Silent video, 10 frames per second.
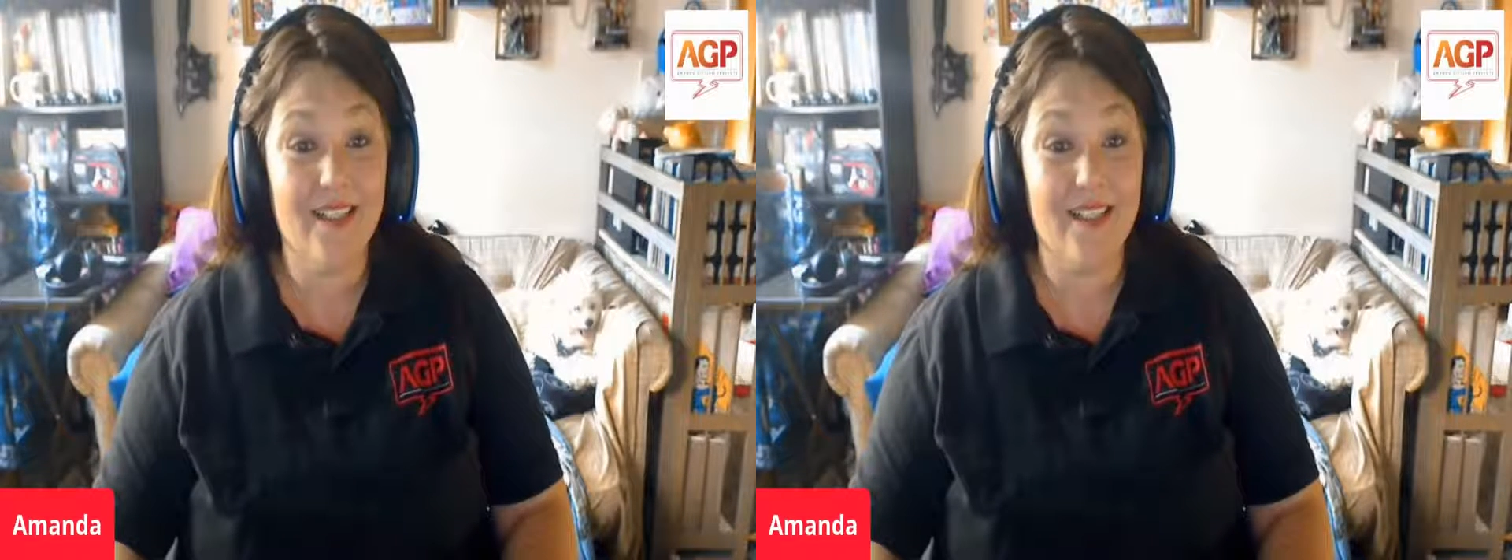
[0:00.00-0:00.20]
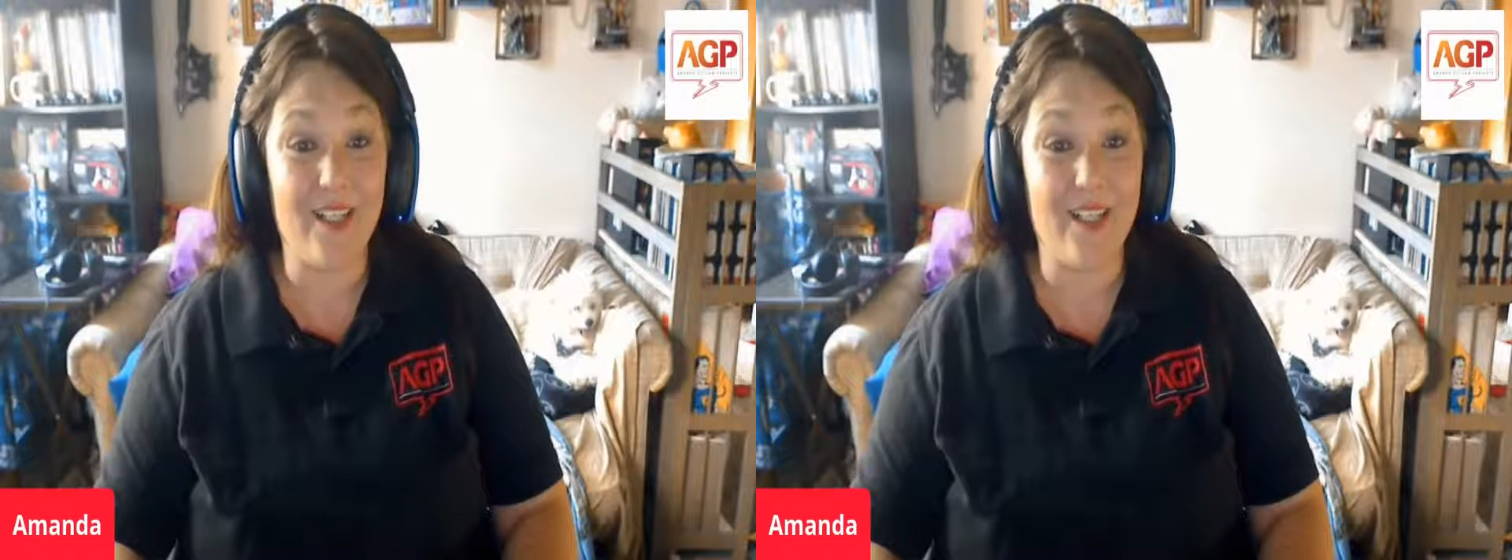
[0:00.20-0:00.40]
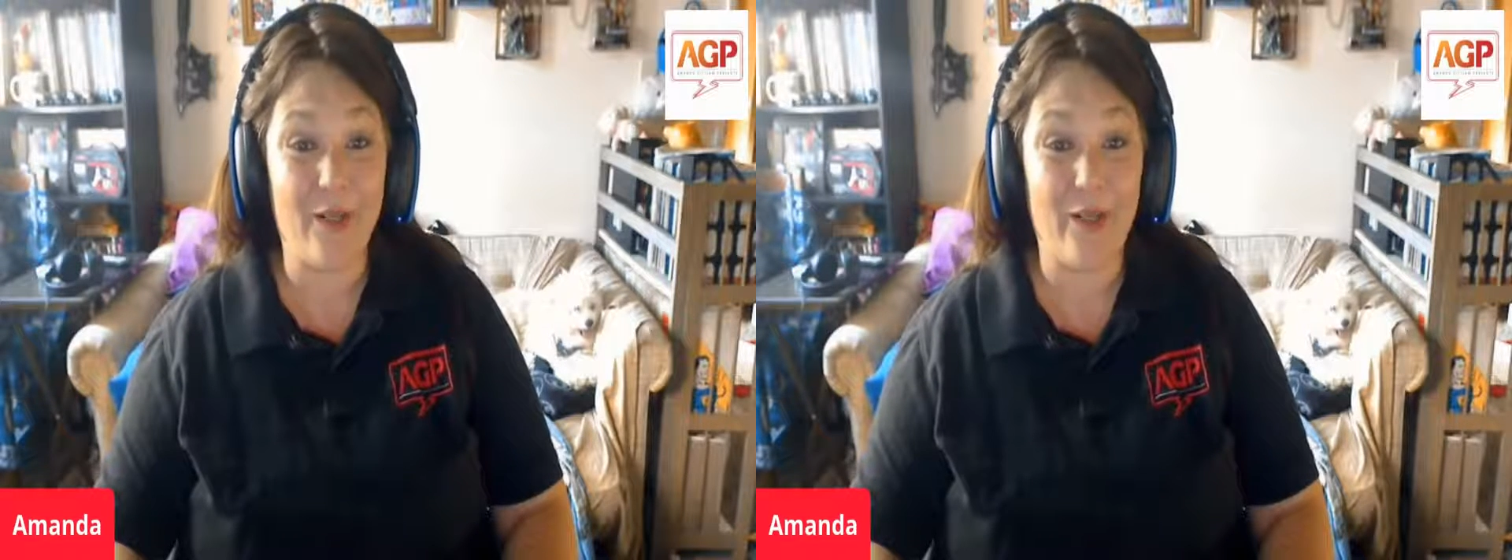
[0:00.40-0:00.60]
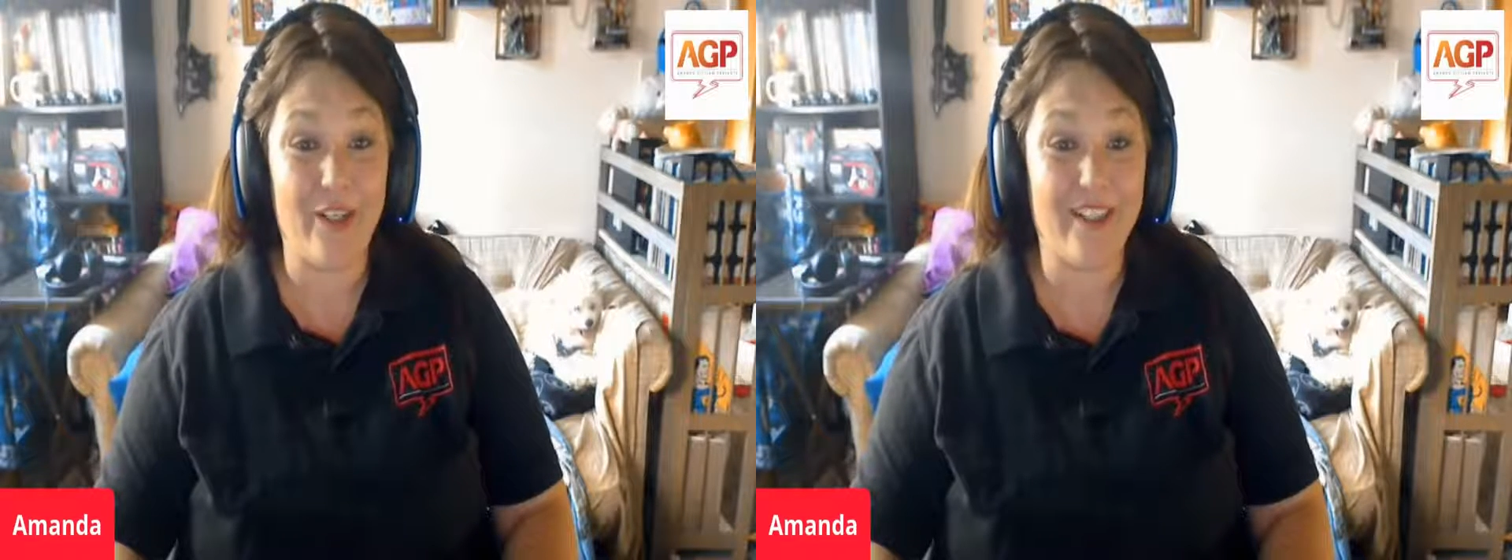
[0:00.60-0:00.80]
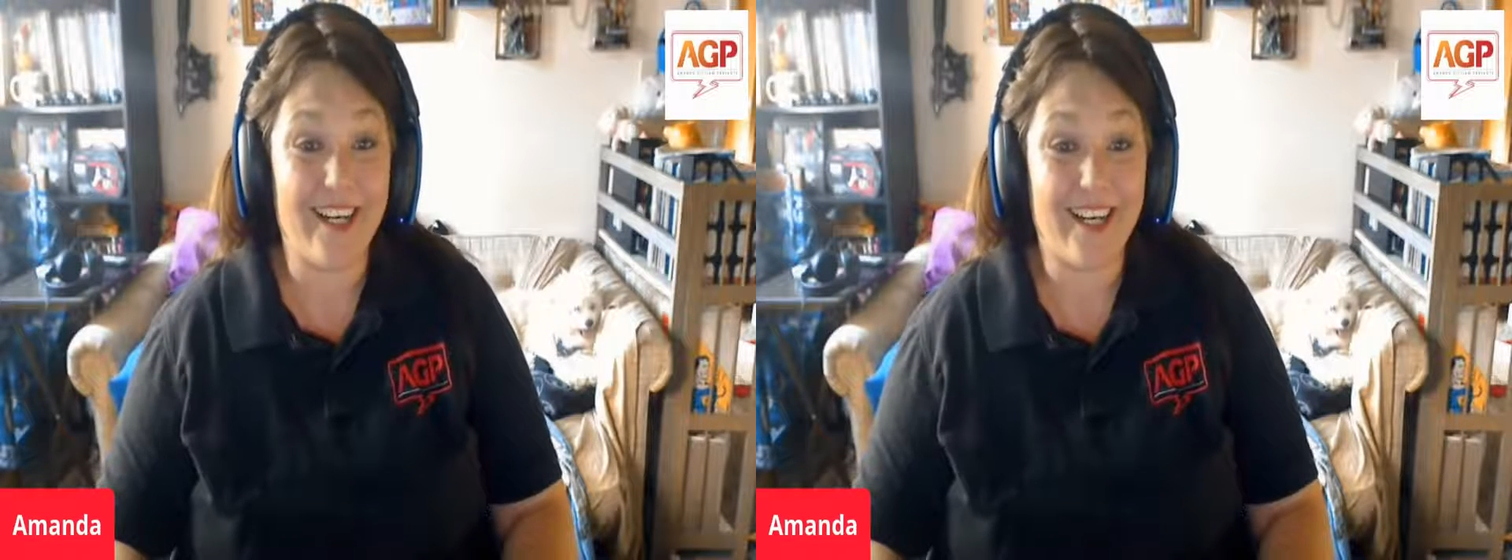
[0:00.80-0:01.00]
You,
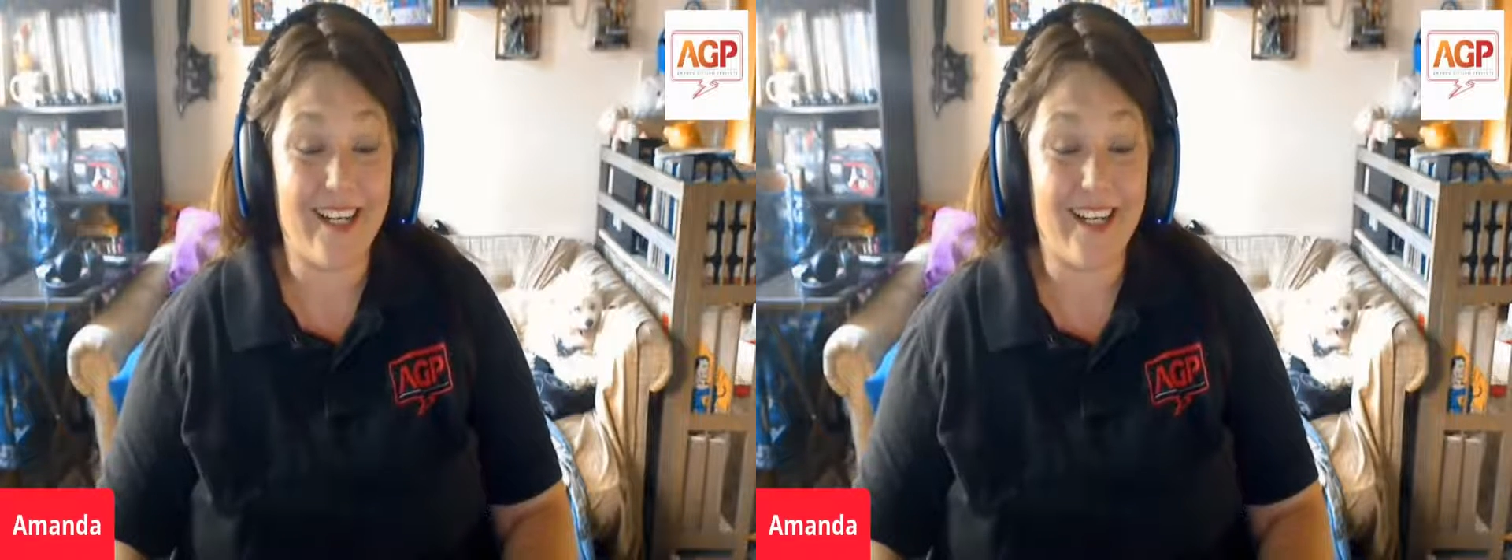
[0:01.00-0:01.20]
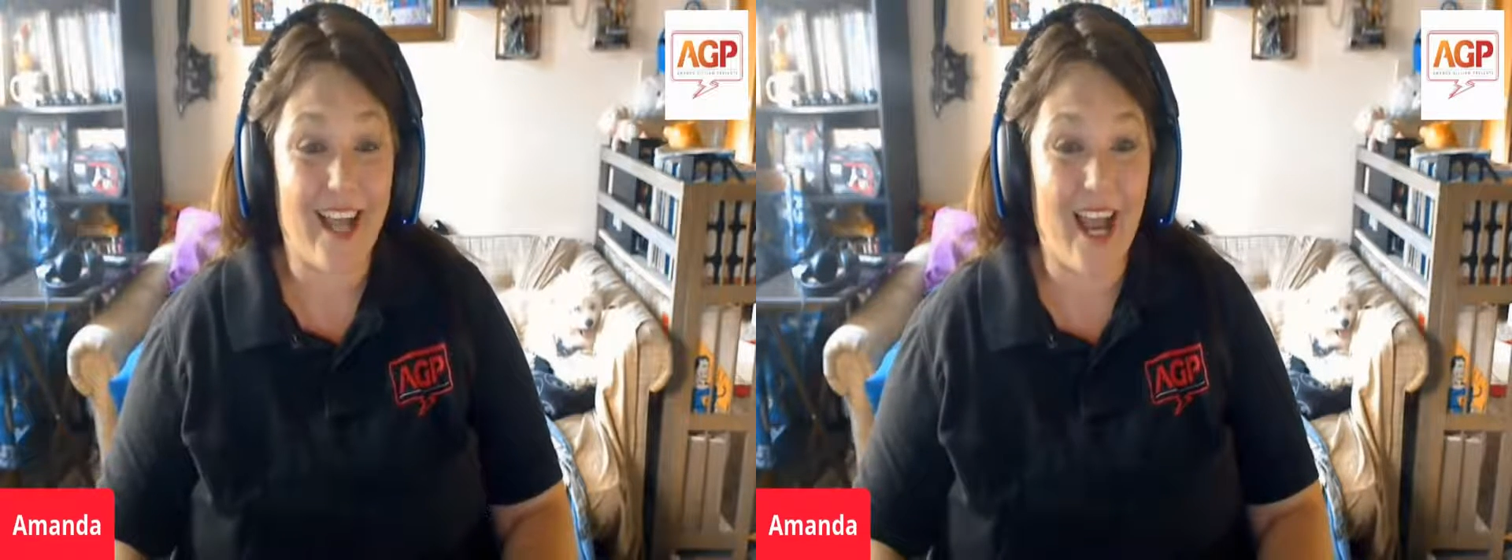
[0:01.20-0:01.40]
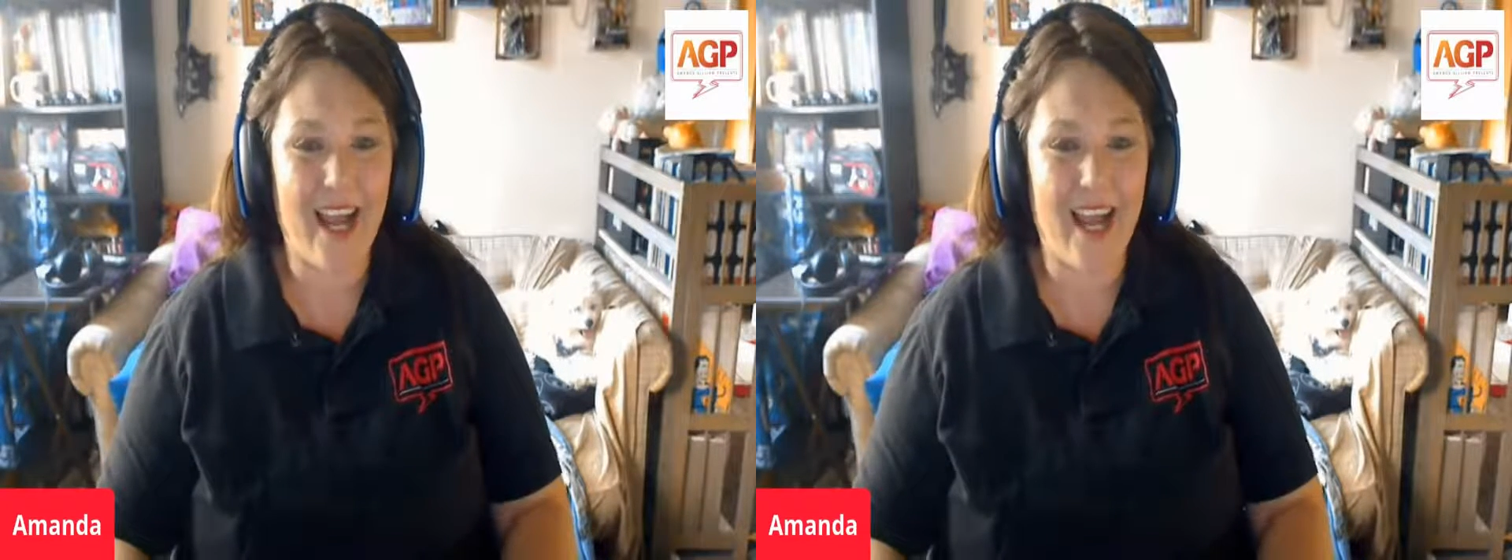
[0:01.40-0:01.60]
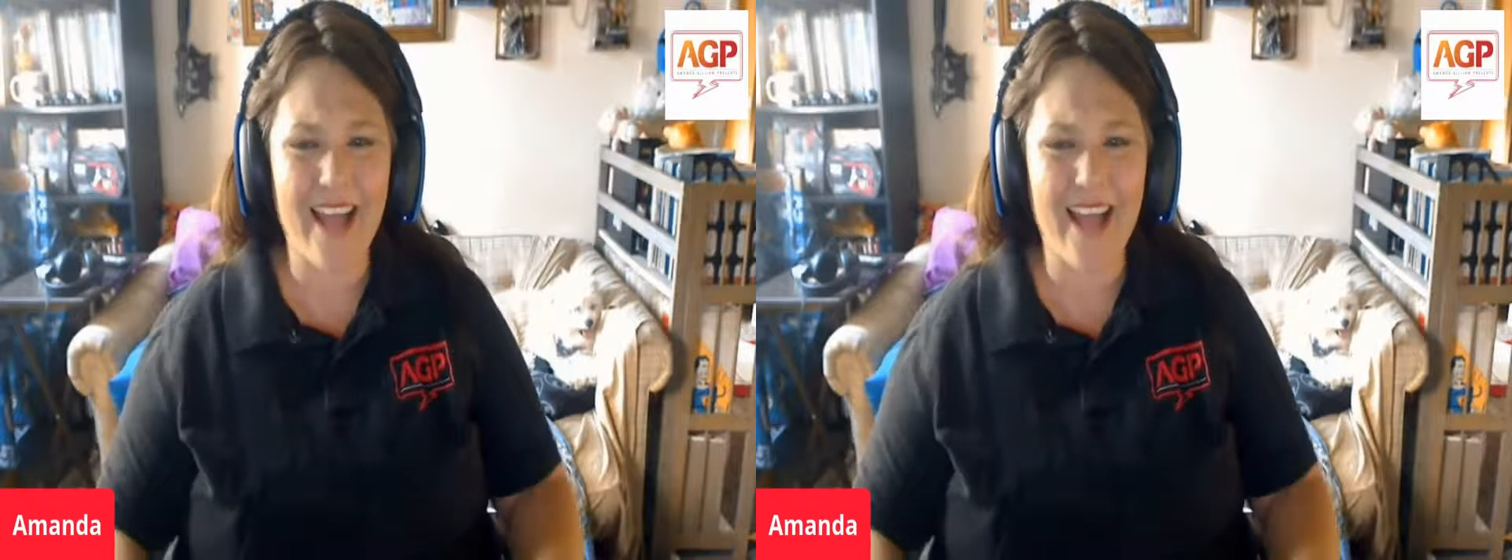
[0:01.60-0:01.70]
you're not gonna. I,